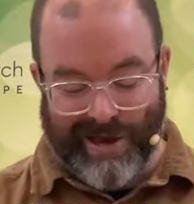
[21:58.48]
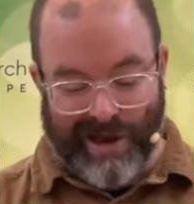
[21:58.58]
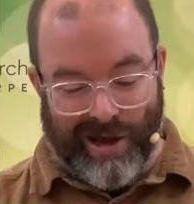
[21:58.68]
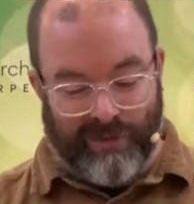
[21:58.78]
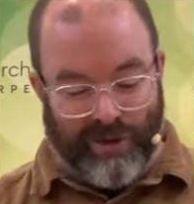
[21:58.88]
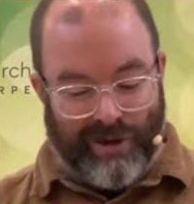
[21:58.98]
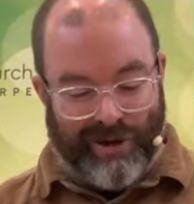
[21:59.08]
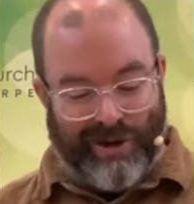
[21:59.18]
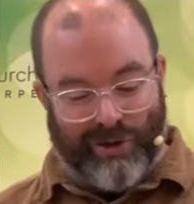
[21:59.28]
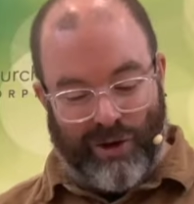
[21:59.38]
I've,
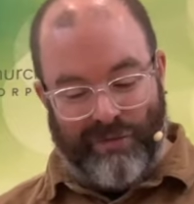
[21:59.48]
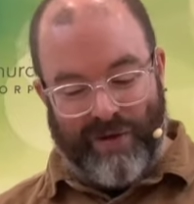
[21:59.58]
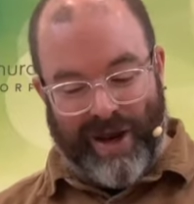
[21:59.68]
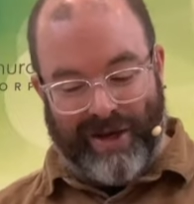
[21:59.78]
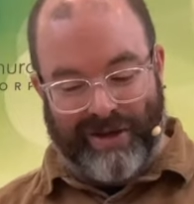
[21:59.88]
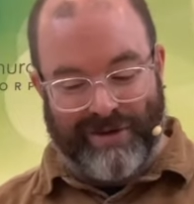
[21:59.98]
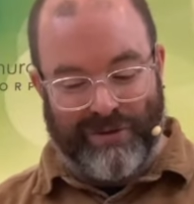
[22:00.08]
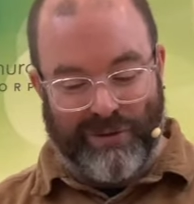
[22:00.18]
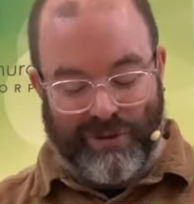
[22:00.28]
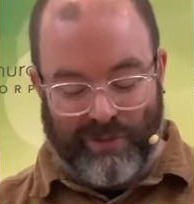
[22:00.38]
I've got a friend
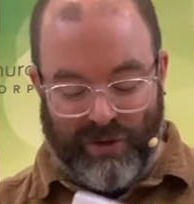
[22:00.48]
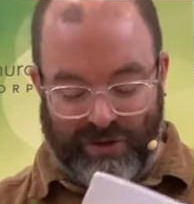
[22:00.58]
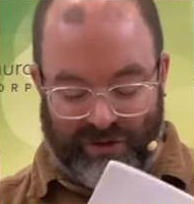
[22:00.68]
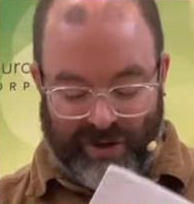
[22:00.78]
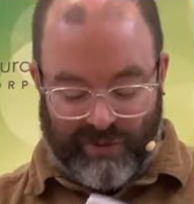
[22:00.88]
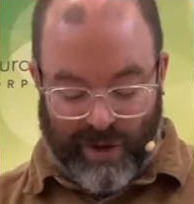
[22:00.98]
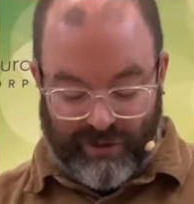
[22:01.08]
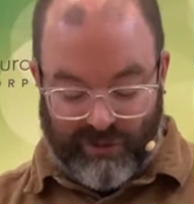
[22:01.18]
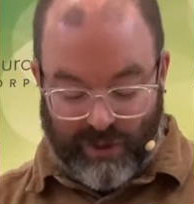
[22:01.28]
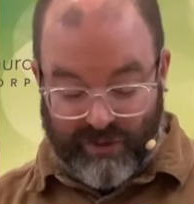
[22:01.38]
who preached on this
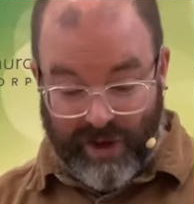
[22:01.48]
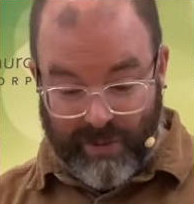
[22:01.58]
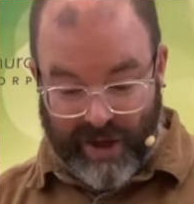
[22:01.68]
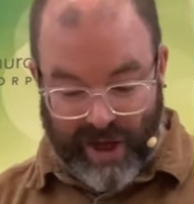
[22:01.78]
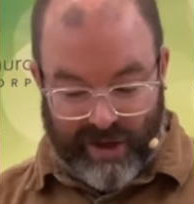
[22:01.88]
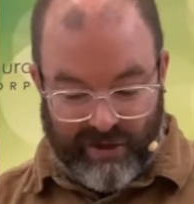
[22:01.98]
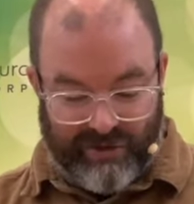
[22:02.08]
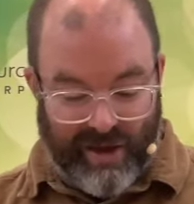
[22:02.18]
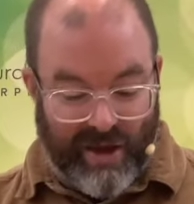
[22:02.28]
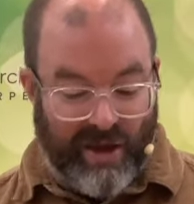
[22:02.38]
passage once, and he began his
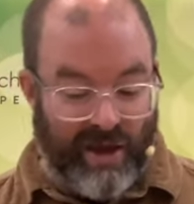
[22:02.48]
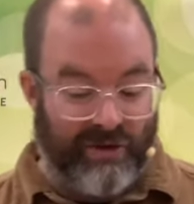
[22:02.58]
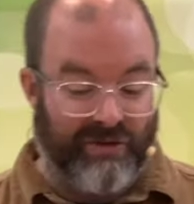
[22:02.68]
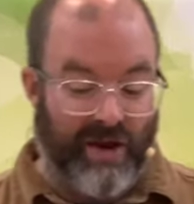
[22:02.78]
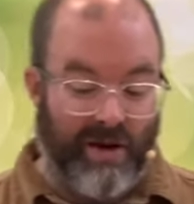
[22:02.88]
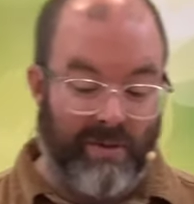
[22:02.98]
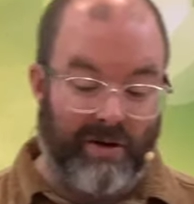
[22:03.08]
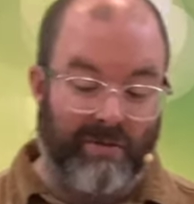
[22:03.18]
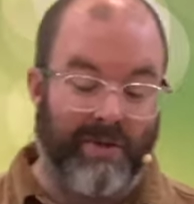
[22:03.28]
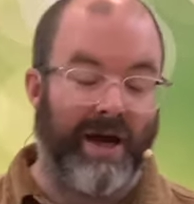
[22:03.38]
uh,
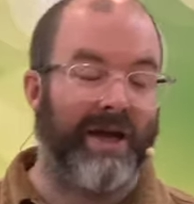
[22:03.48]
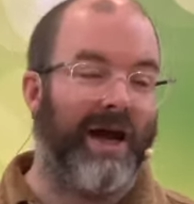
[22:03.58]
sermon by